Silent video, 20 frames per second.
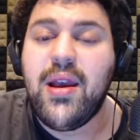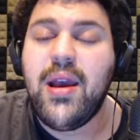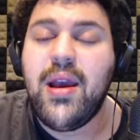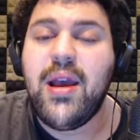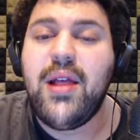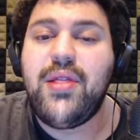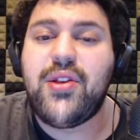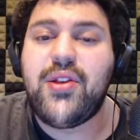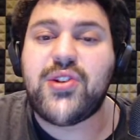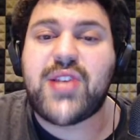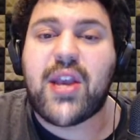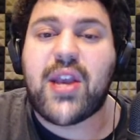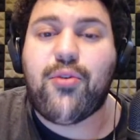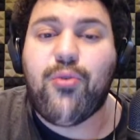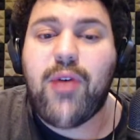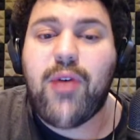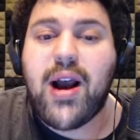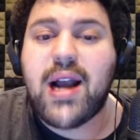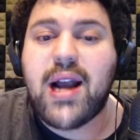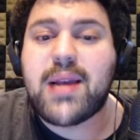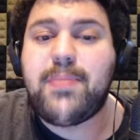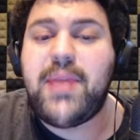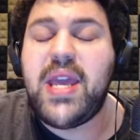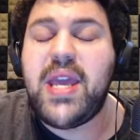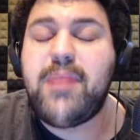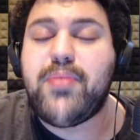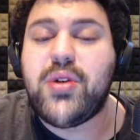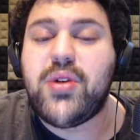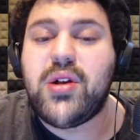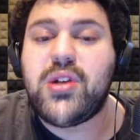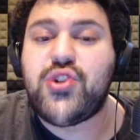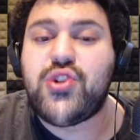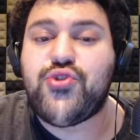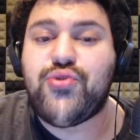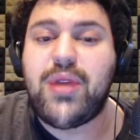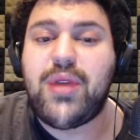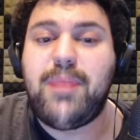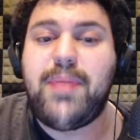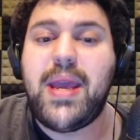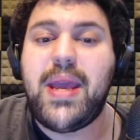there's like rock people and
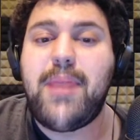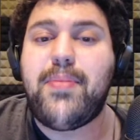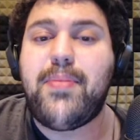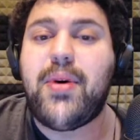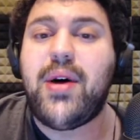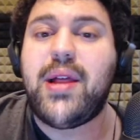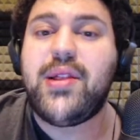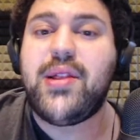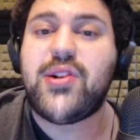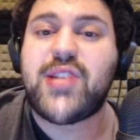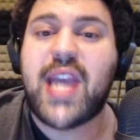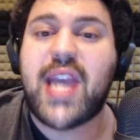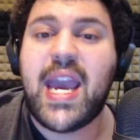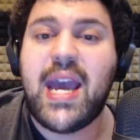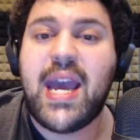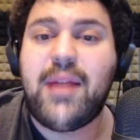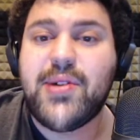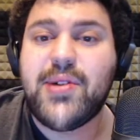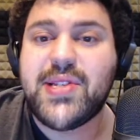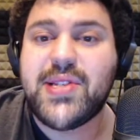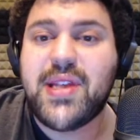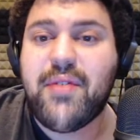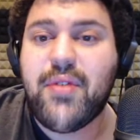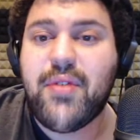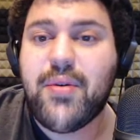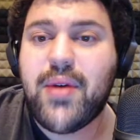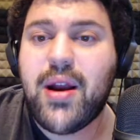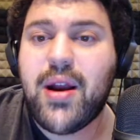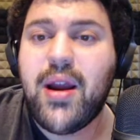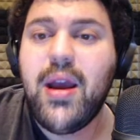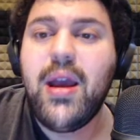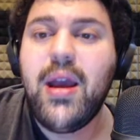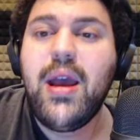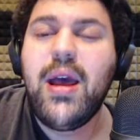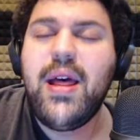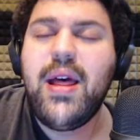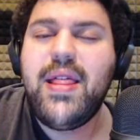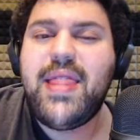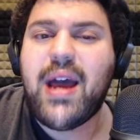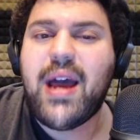tree people, and there's animals everywhere.
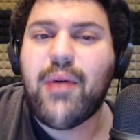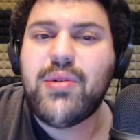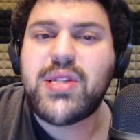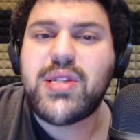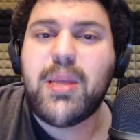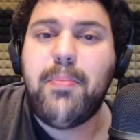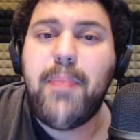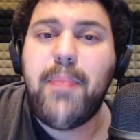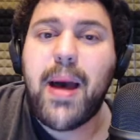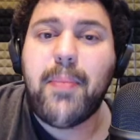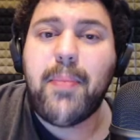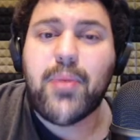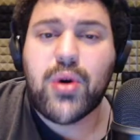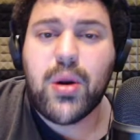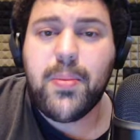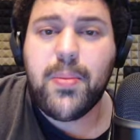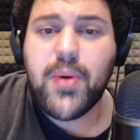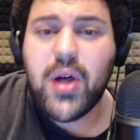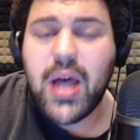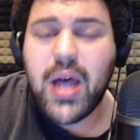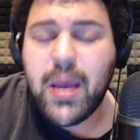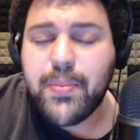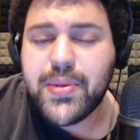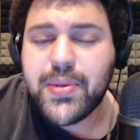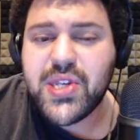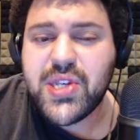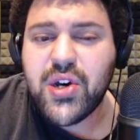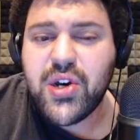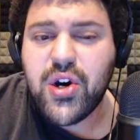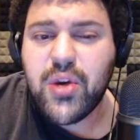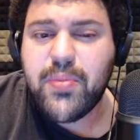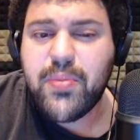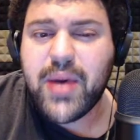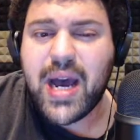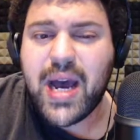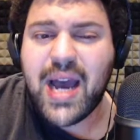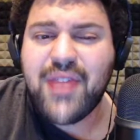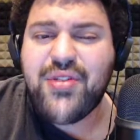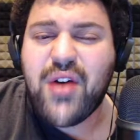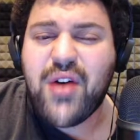That was a memorable episode, but
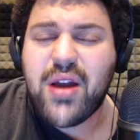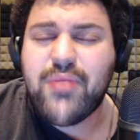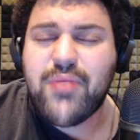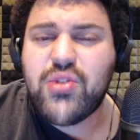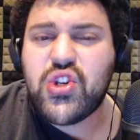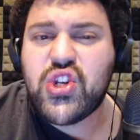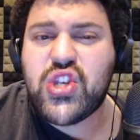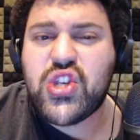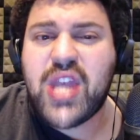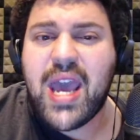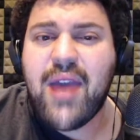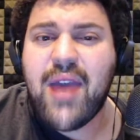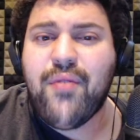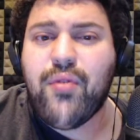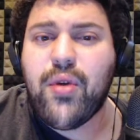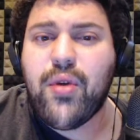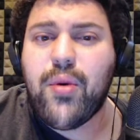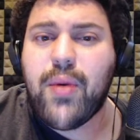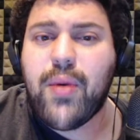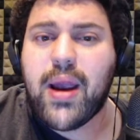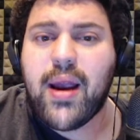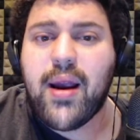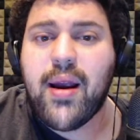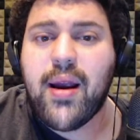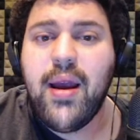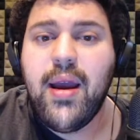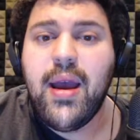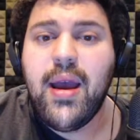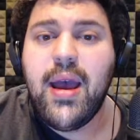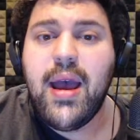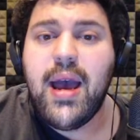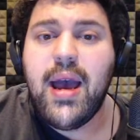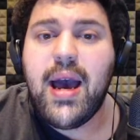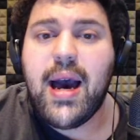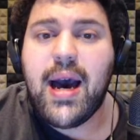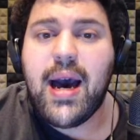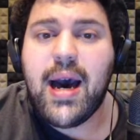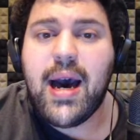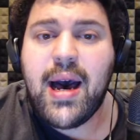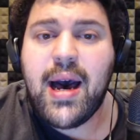I thought it was just everywhere.
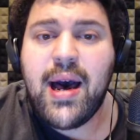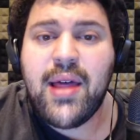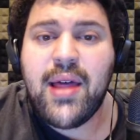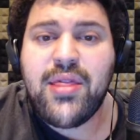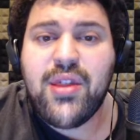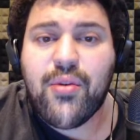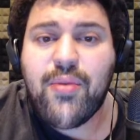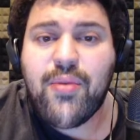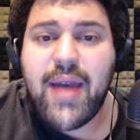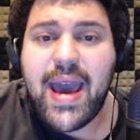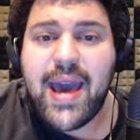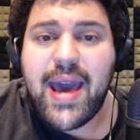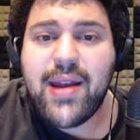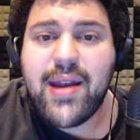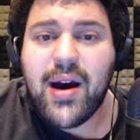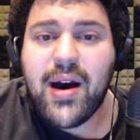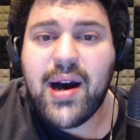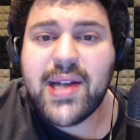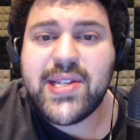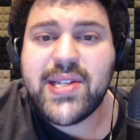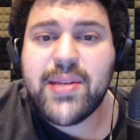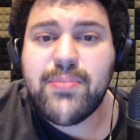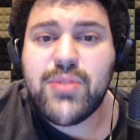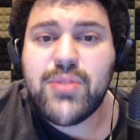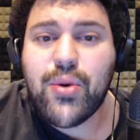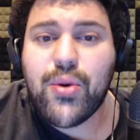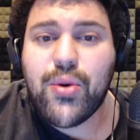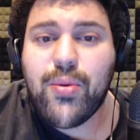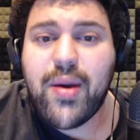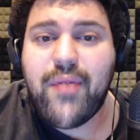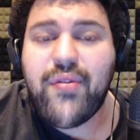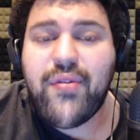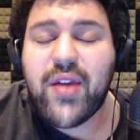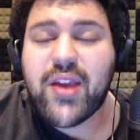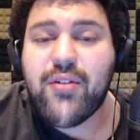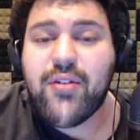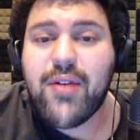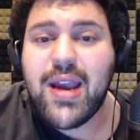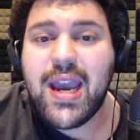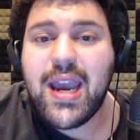The Rad Awesome Terrific
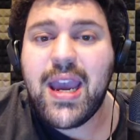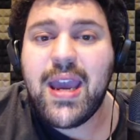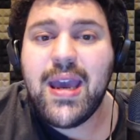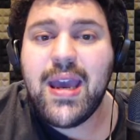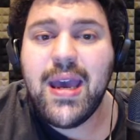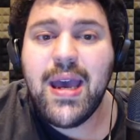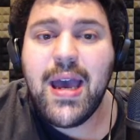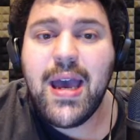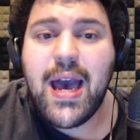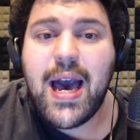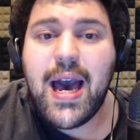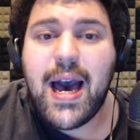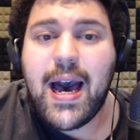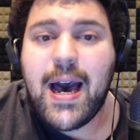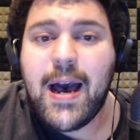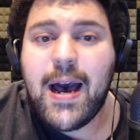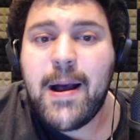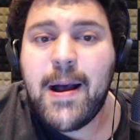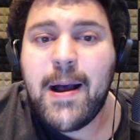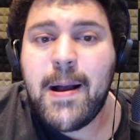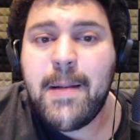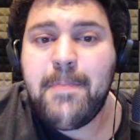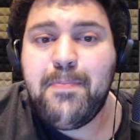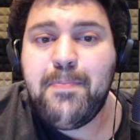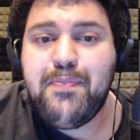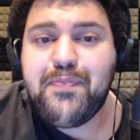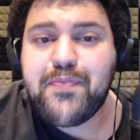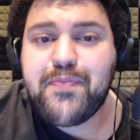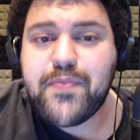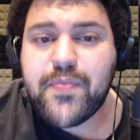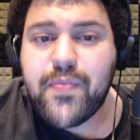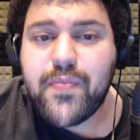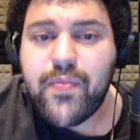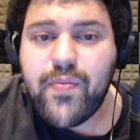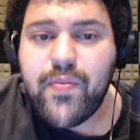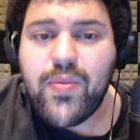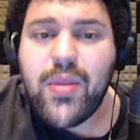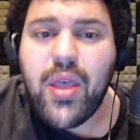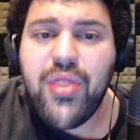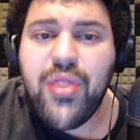Ray. The
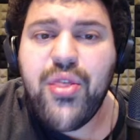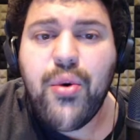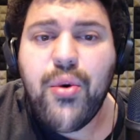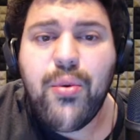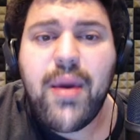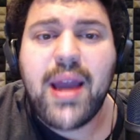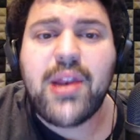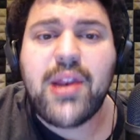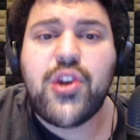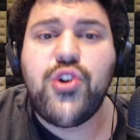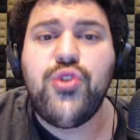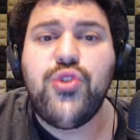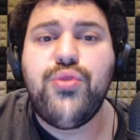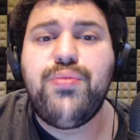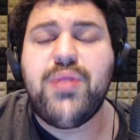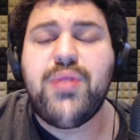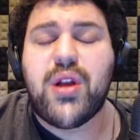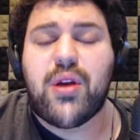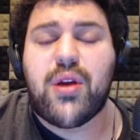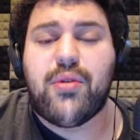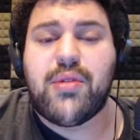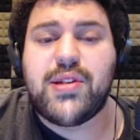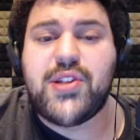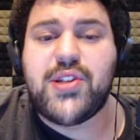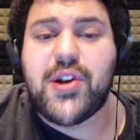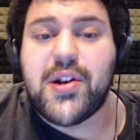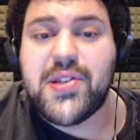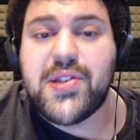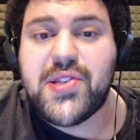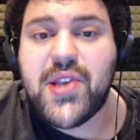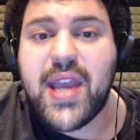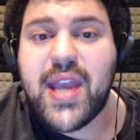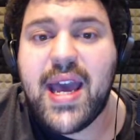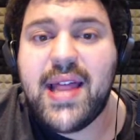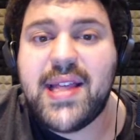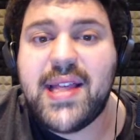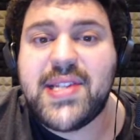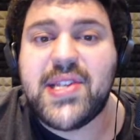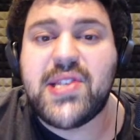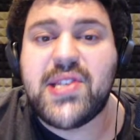Red Goobler returns. So yeah,
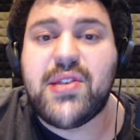this is the